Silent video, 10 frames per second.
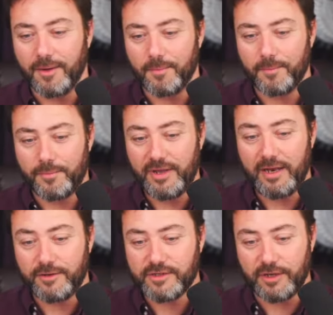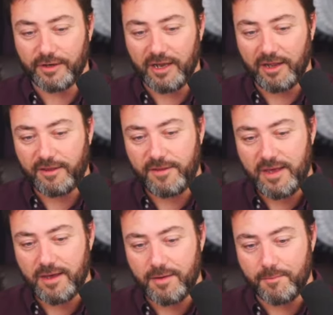But yeah, it looks good. I like
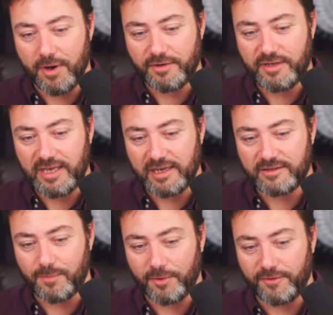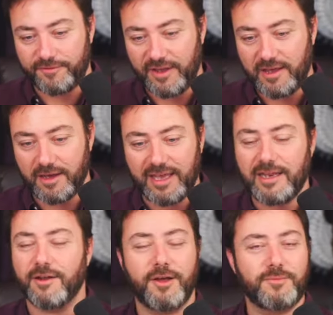the mud kicked up on the feet.
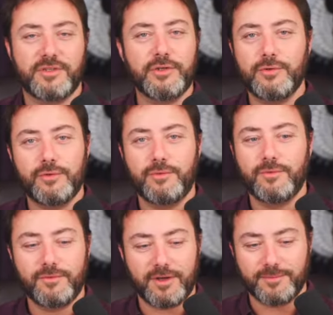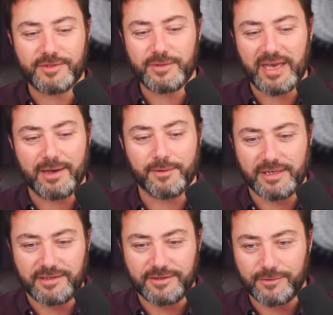Again, I'm too
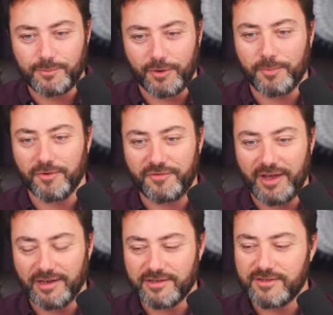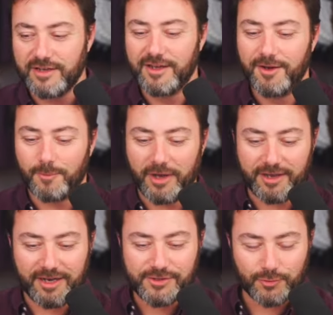cowardly to do proper effects. My
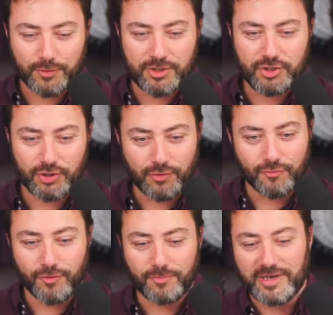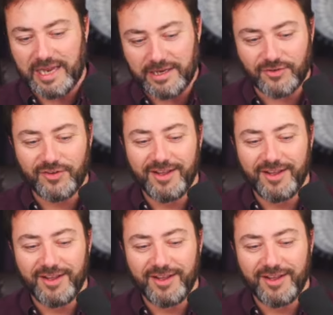guys are always showroom neat.